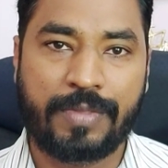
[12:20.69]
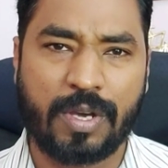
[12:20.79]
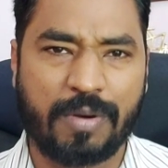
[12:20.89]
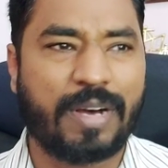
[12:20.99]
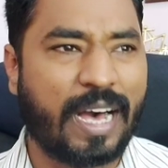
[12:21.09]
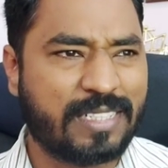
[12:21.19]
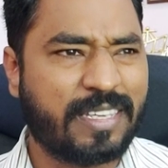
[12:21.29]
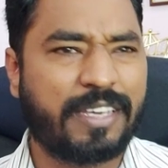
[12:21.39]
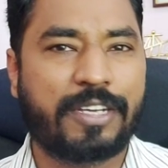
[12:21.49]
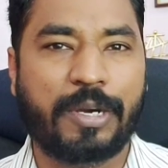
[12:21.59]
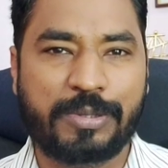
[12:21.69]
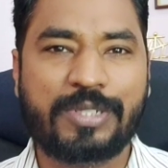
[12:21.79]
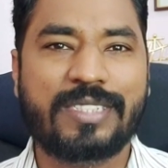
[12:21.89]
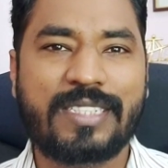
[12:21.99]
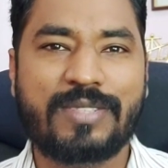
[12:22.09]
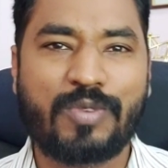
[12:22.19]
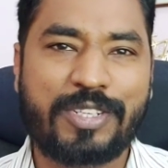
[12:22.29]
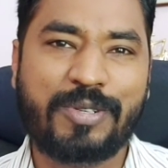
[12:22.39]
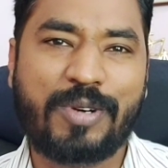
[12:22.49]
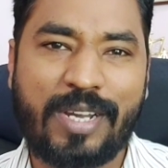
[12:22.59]
Now, asking questions is
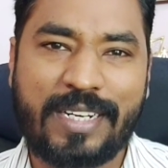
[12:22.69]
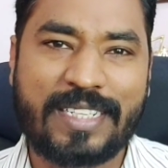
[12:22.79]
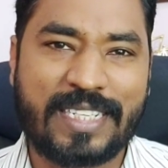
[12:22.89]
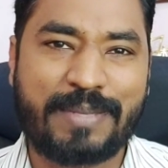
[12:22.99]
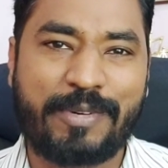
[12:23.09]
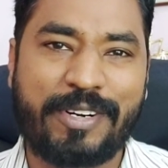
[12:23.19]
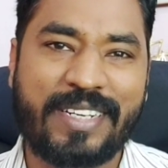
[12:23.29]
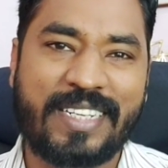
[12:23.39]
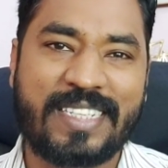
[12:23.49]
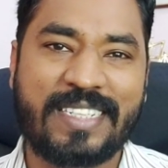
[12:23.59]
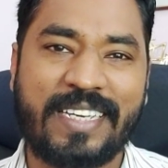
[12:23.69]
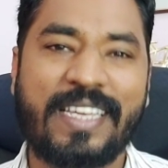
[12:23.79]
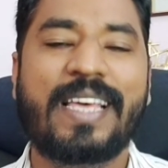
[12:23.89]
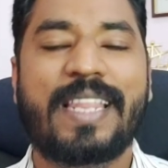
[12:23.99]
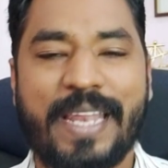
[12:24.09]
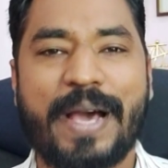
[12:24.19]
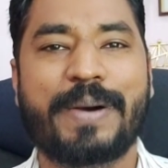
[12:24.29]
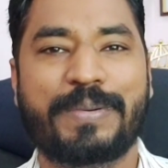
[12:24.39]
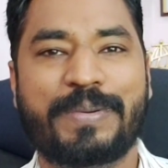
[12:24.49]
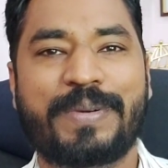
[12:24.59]
what you call it as exploratory testing?
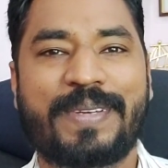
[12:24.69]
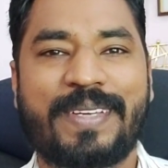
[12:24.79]
No.